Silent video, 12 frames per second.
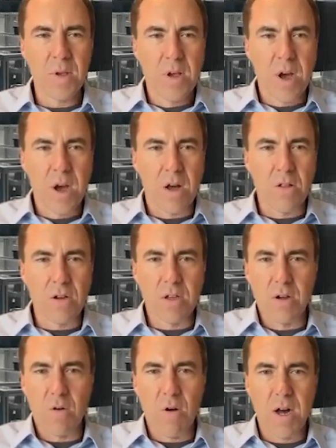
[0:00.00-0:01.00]
looking
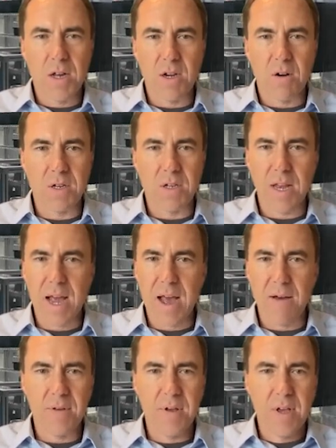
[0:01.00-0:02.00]
across our
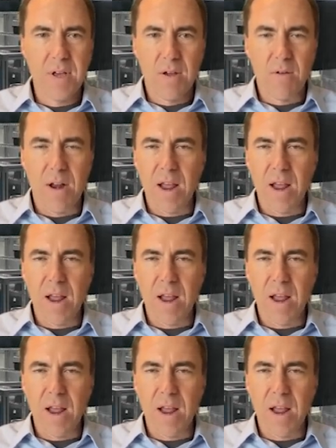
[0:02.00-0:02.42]
staff, right,